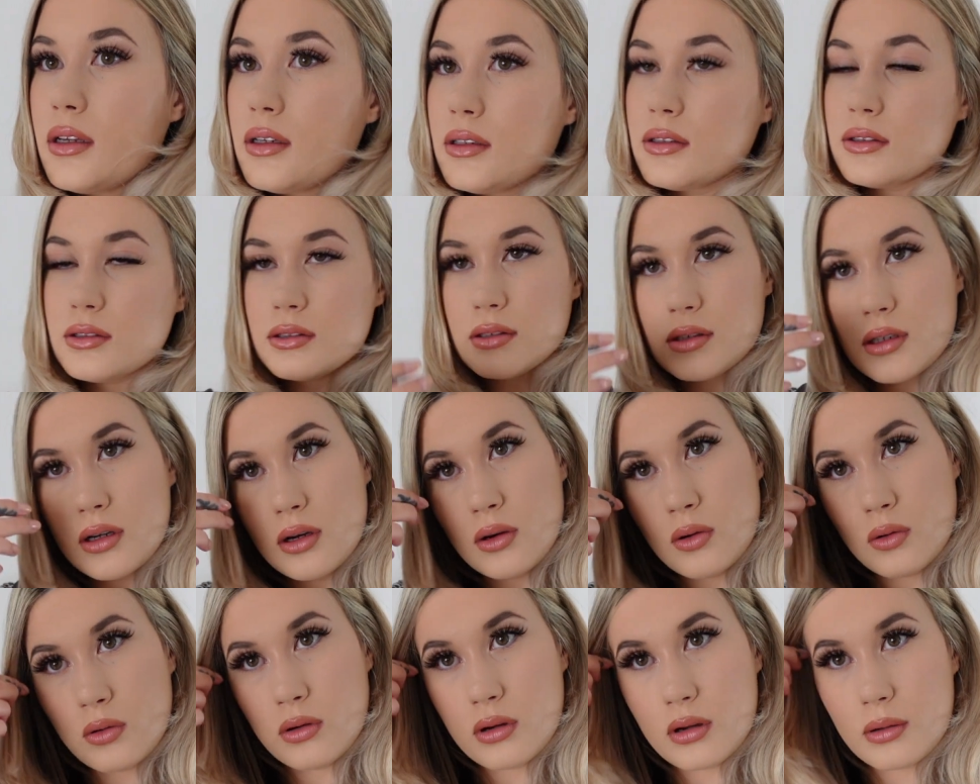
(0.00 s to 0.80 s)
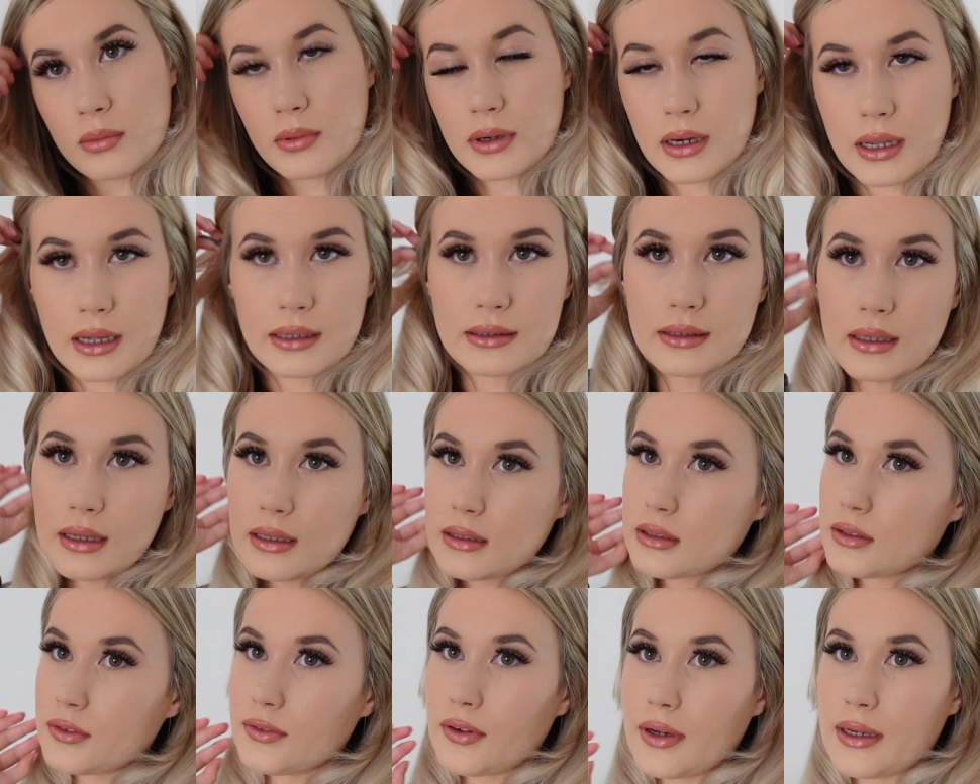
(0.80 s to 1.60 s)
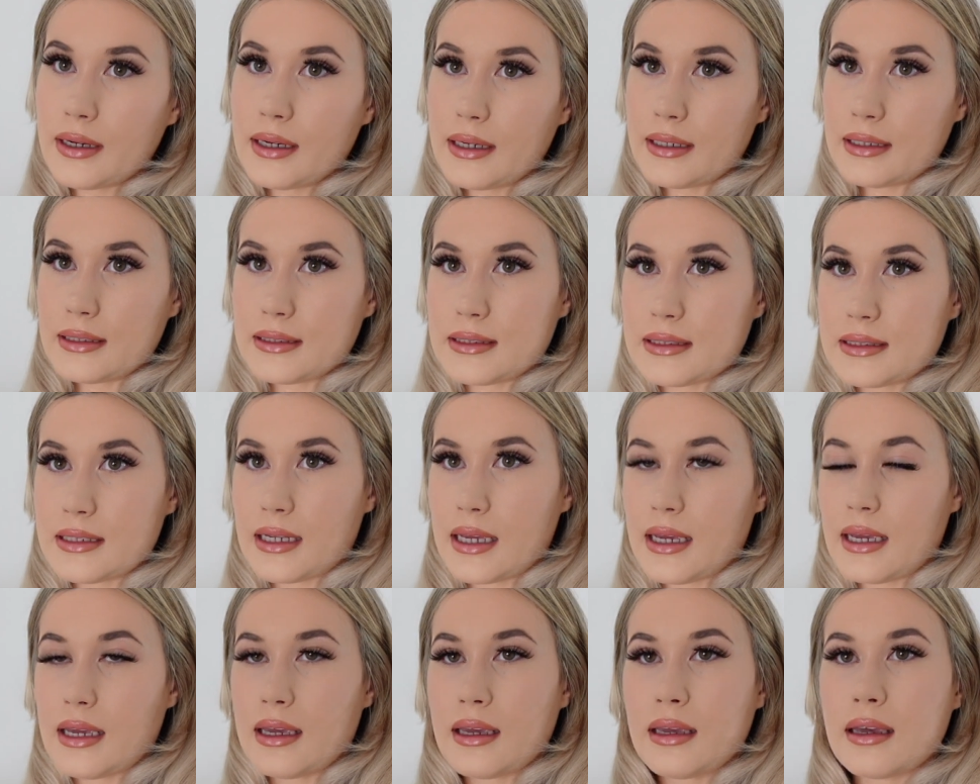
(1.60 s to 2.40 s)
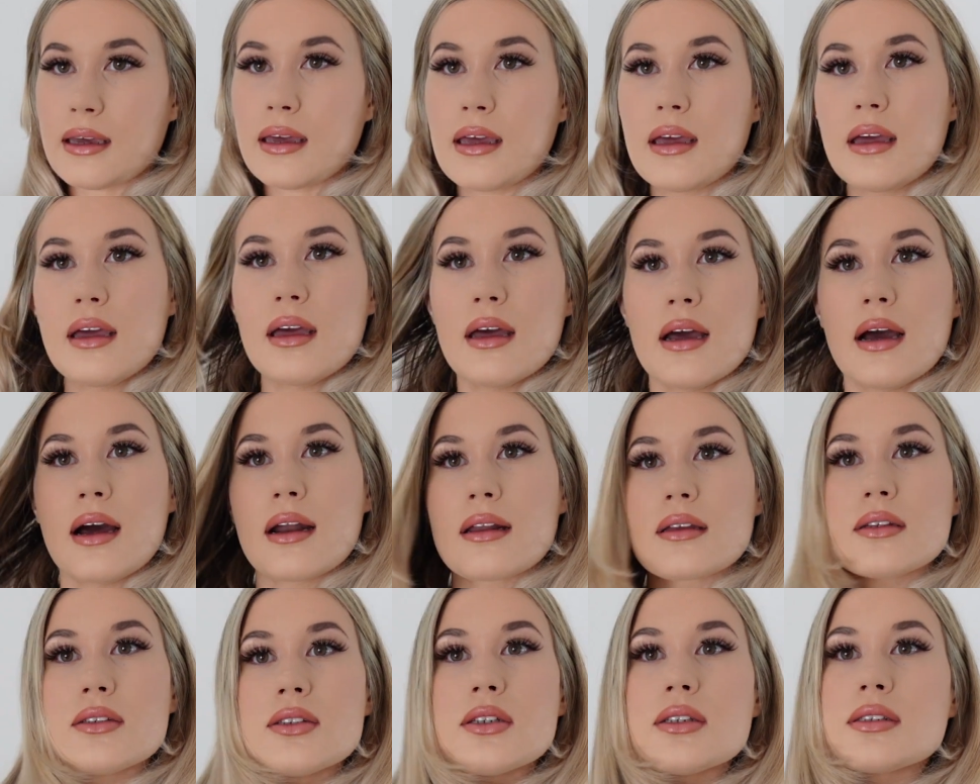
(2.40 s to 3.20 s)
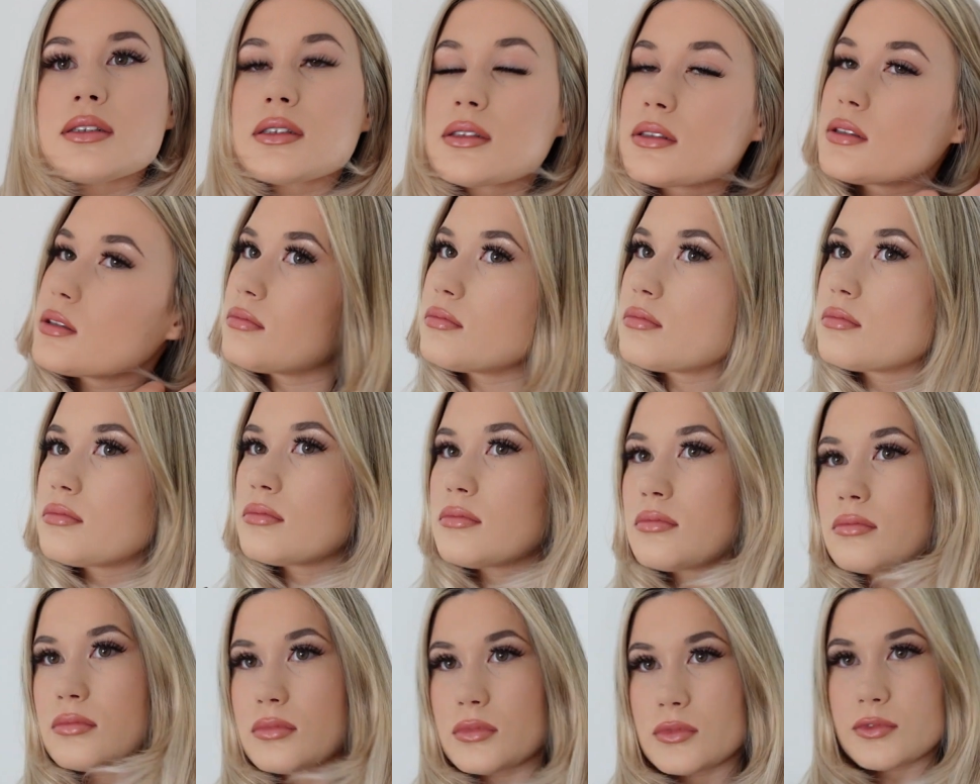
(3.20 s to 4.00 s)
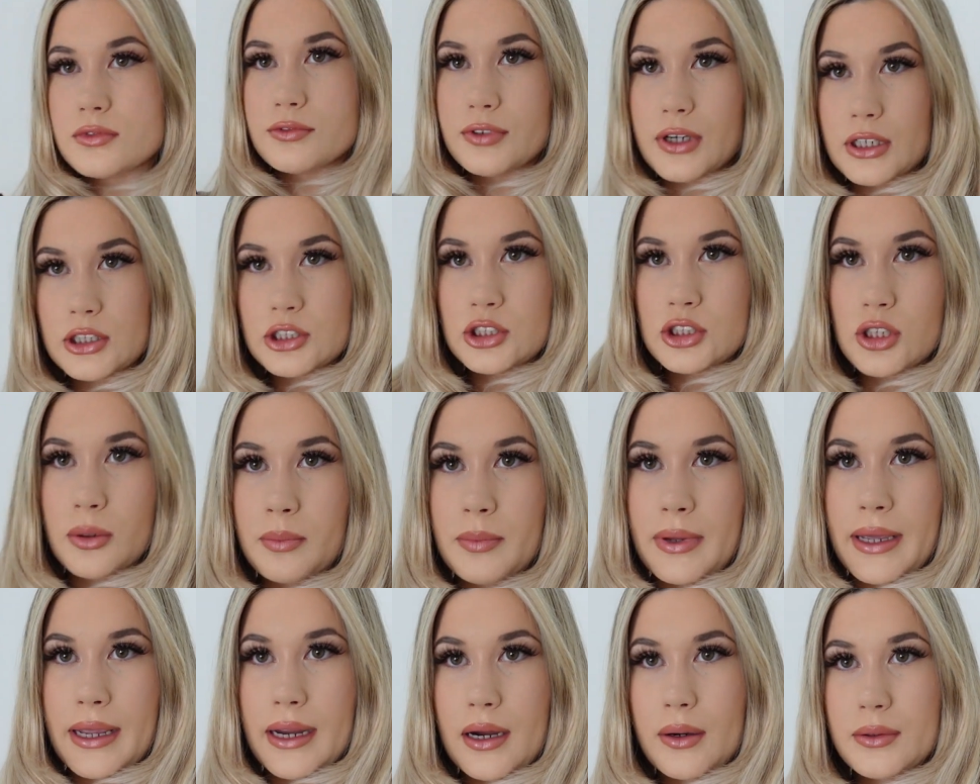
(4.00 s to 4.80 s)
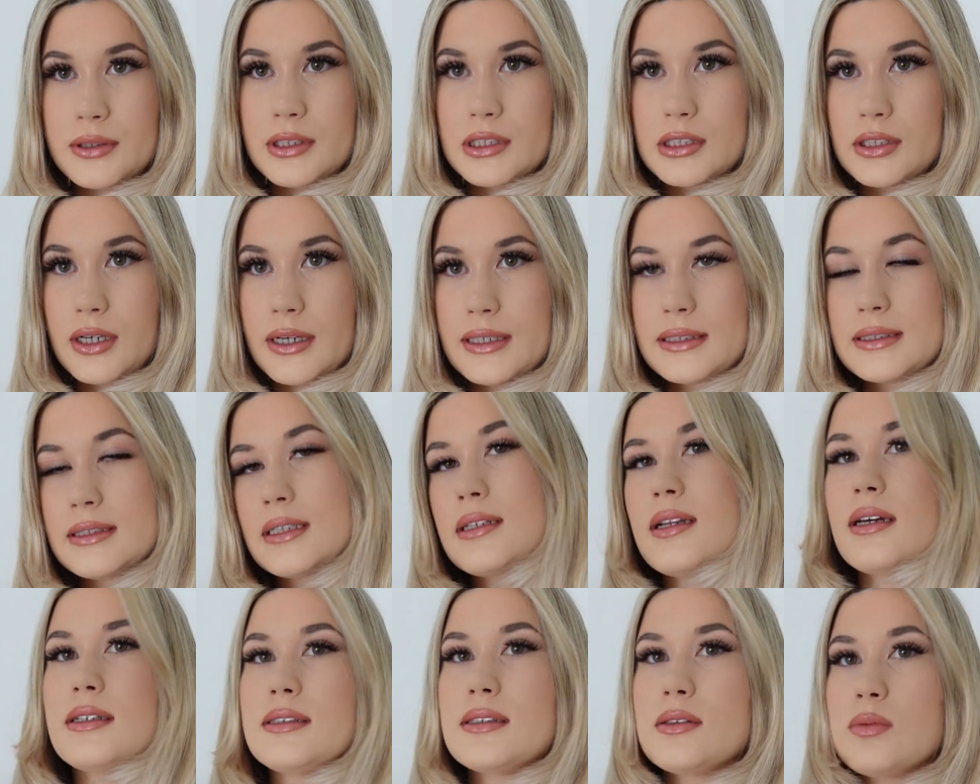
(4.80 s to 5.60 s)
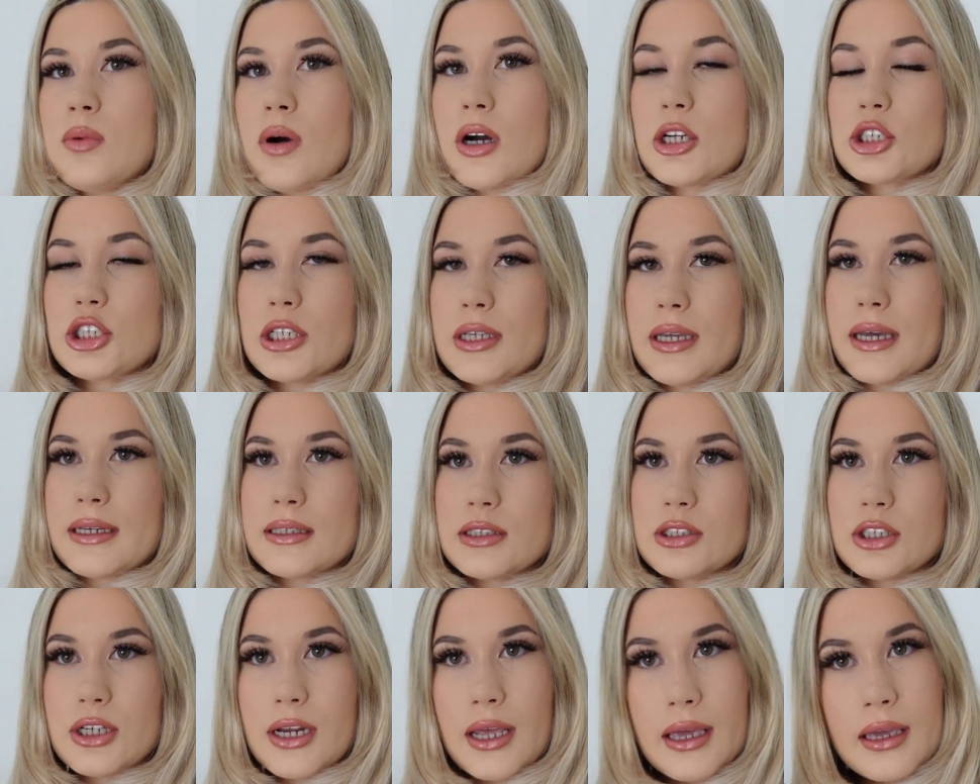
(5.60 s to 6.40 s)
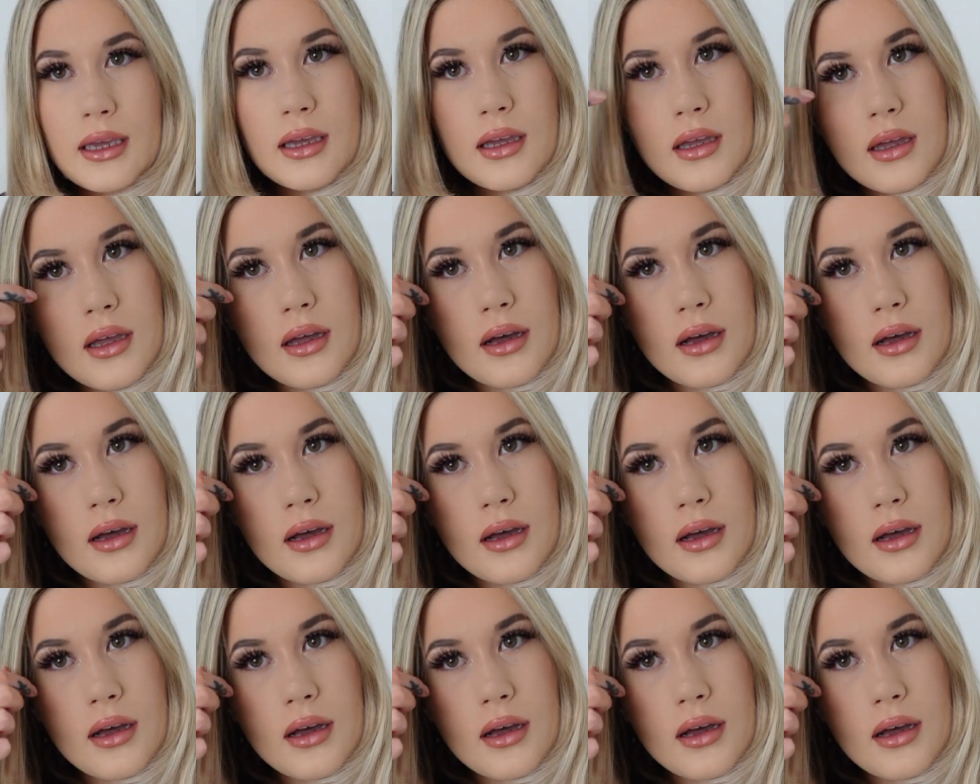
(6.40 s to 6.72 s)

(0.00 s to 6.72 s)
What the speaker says: so I'm glad that it's finally staying. And I just freshened up my hair with the Dyson. I did wash it yesterday.